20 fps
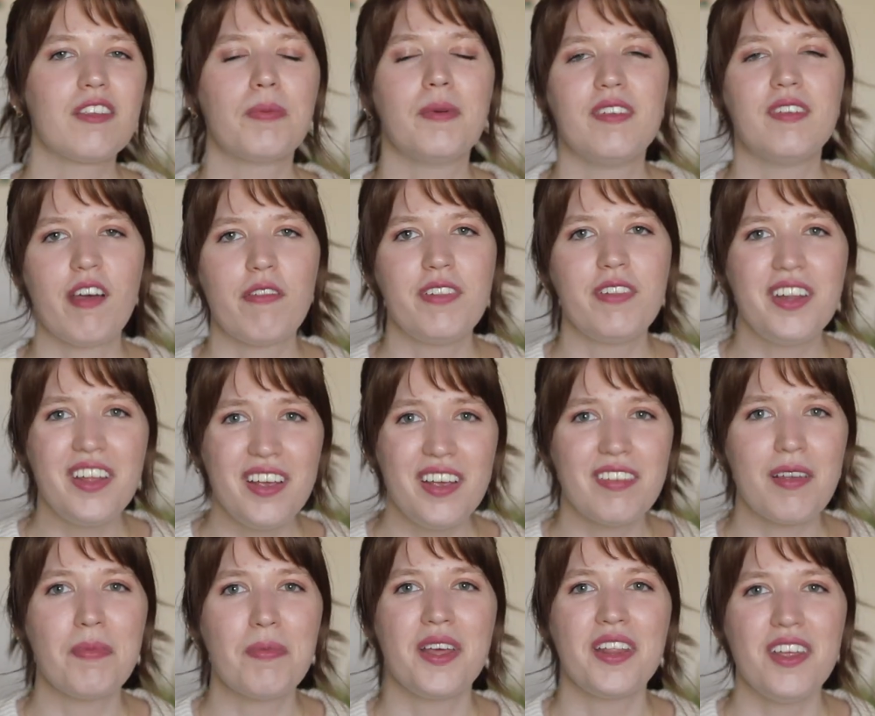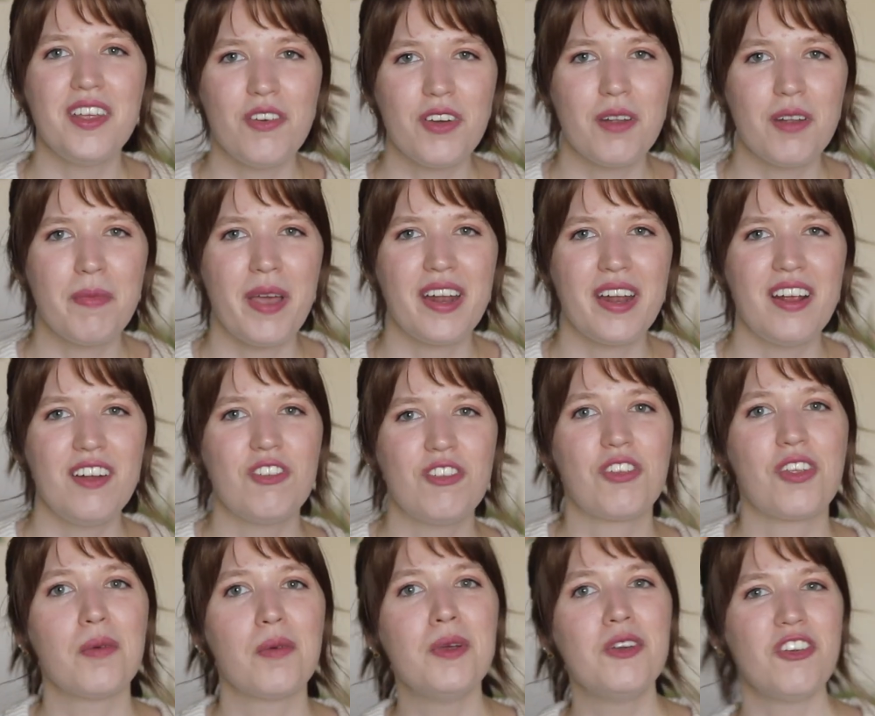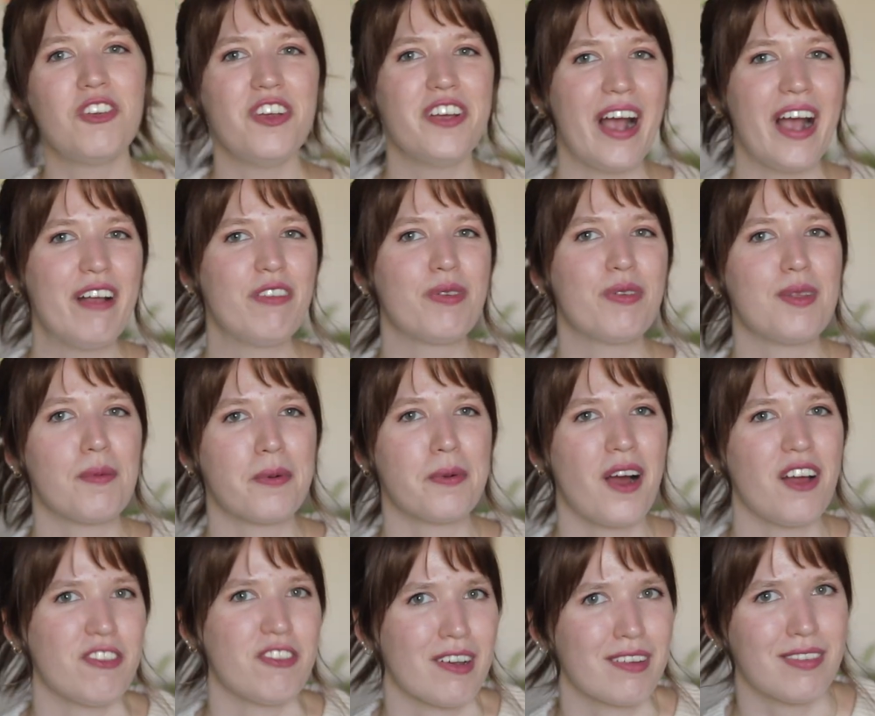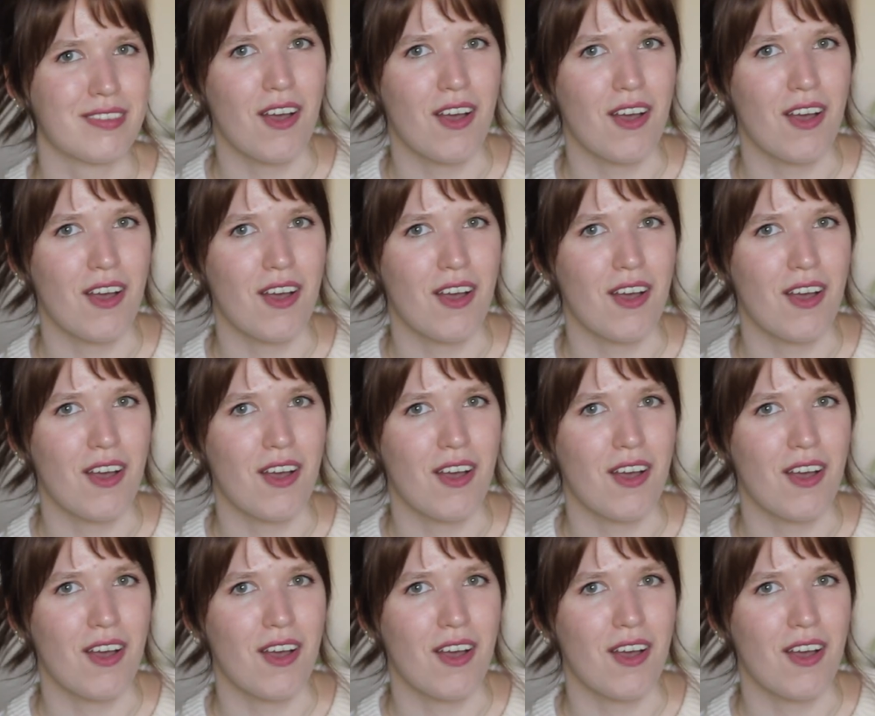but definitely something that you can manage. So let me show you guys what the projects